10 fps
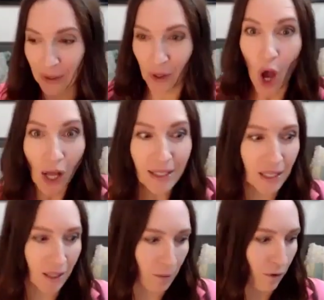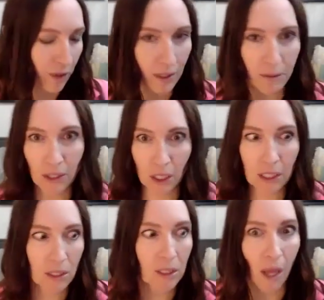constantly moving, especially
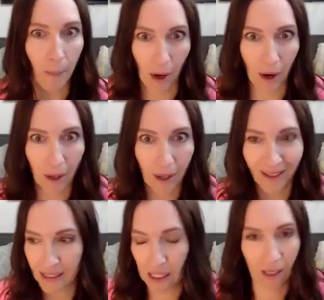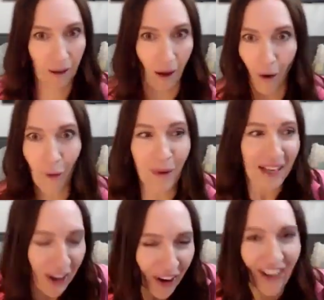in summer. It's like, oh my
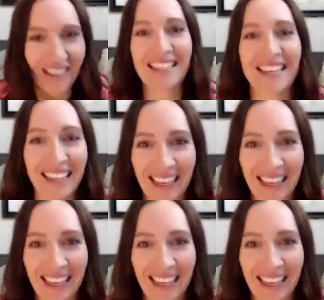gosh,